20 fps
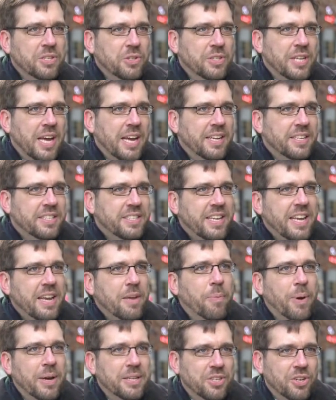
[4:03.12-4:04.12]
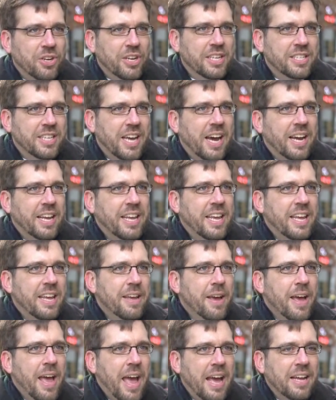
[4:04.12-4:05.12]
western Tennessee, western
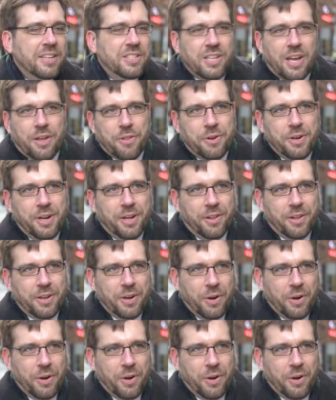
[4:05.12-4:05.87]
Kentucky, and southern